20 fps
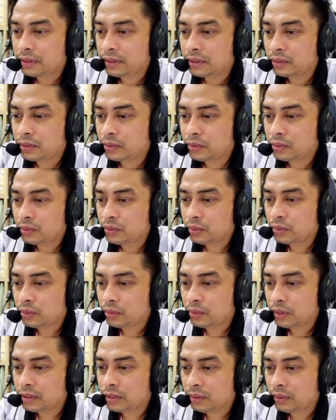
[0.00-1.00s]
time basis
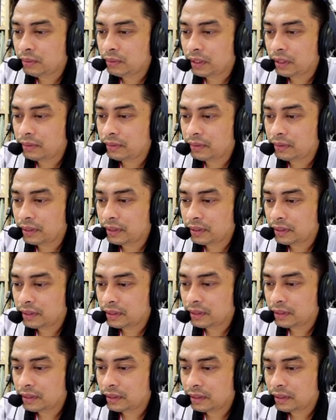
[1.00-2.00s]
to, let's say,
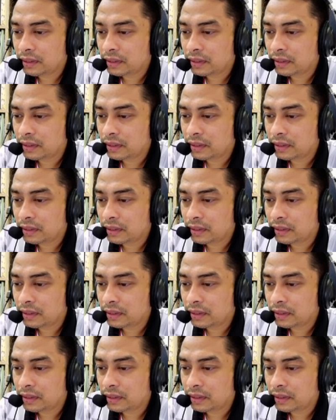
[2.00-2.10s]
100.